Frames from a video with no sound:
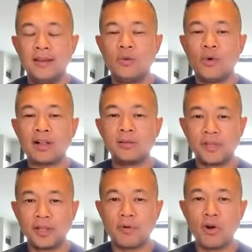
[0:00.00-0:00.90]
Welcome
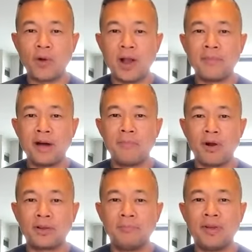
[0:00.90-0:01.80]
to the program. I'm
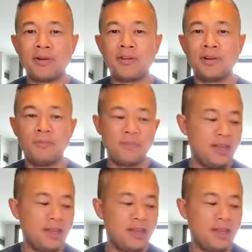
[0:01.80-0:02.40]
Mark Imperial.